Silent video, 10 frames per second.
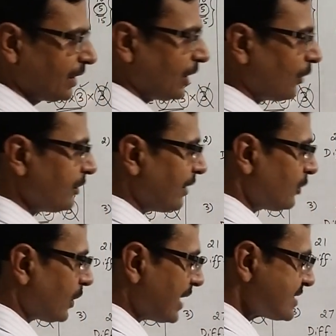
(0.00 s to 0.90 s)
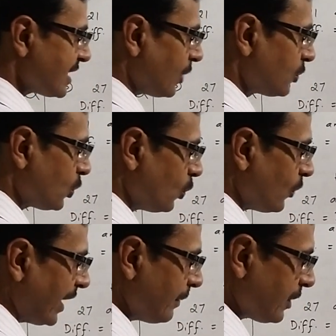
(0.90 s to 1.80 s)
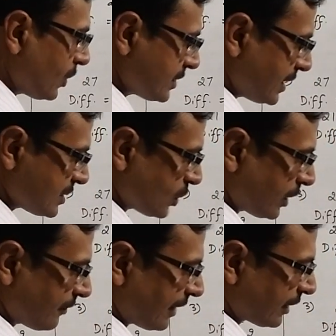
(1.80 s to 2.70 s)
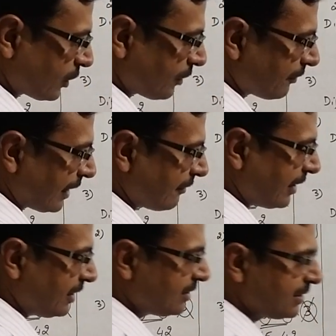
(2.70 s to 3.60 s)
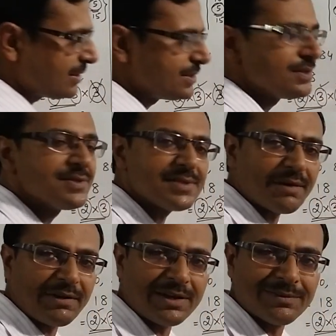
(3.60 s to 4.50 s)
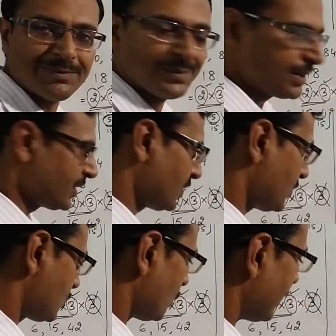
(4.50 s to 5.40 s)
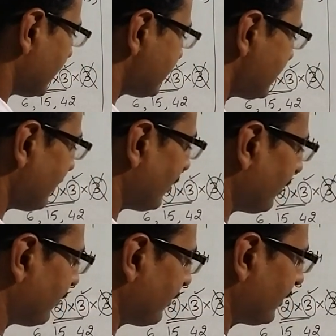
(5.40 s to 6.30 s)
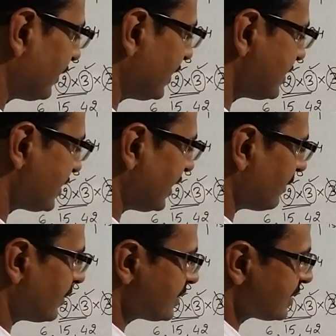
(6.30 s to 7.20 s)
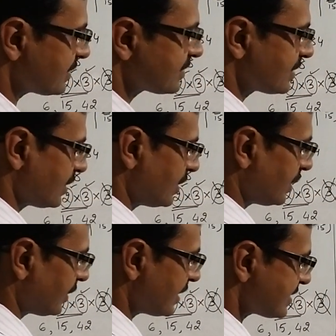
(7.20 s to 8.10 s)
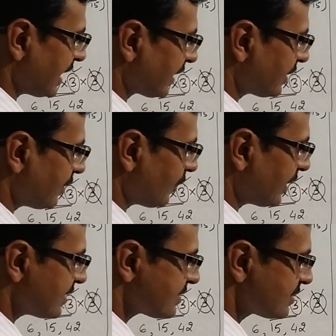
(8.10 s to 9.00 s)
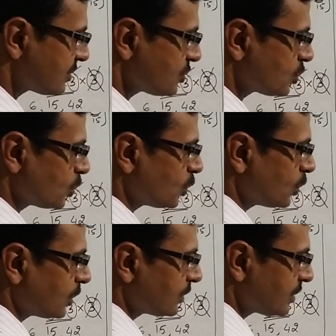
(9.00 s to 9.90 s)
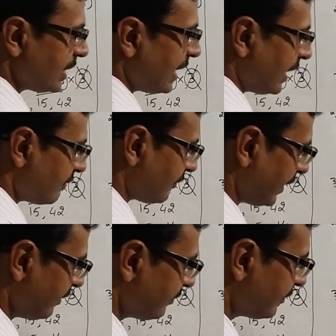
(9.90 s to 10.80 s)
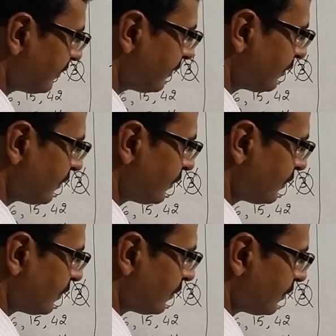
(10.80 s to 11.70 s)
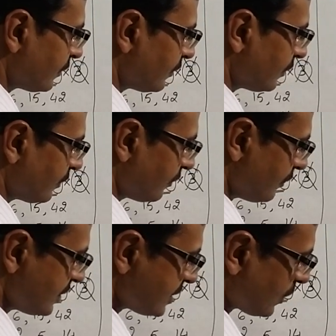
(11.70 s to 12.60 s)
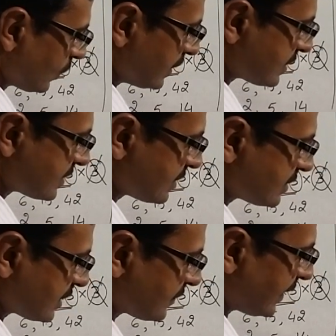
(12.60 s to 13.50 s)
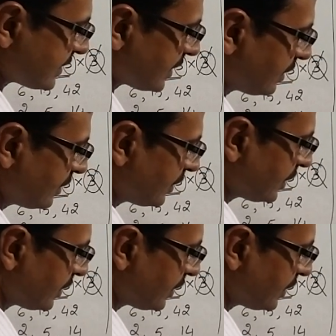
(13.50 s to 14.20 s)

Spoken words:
Now we have to cancel out 2, why? Because it is not a factor of 5 and 7. So the HCF of these 3 numbers is, the selected one is 2, 3 and 5, which equals 6, 5,